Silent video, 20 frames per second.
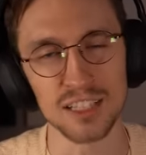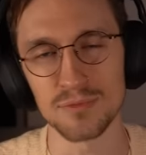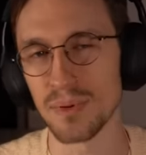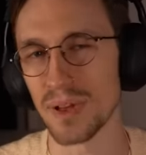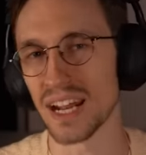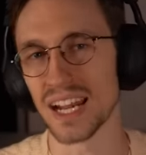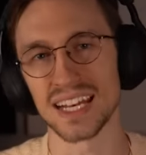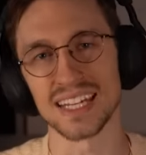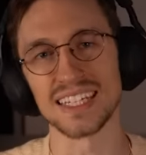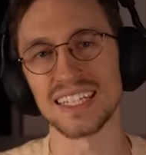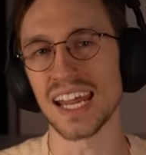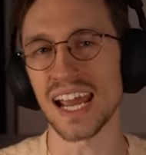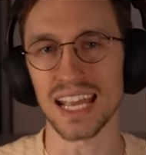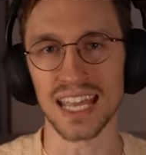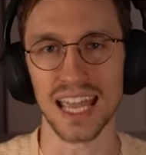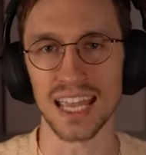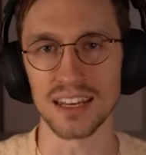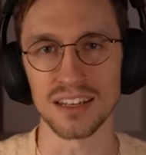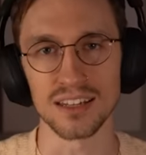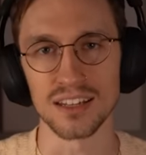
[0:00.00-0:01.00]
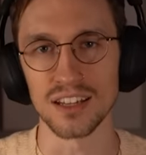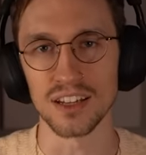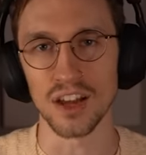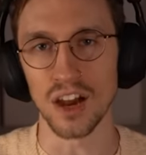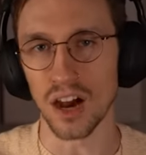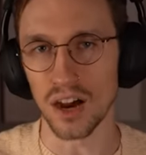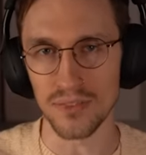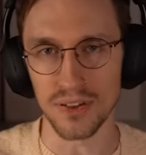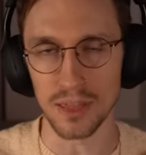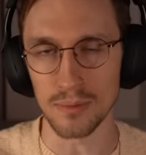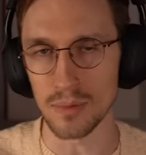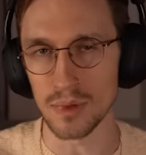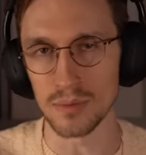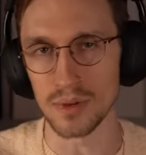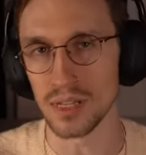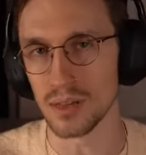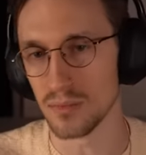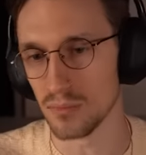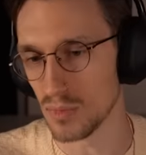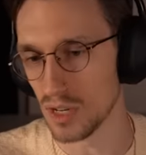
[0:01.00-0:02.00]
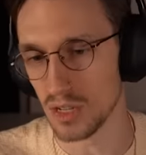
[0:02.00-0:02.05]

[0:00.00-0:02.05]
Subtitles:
been a decade of him in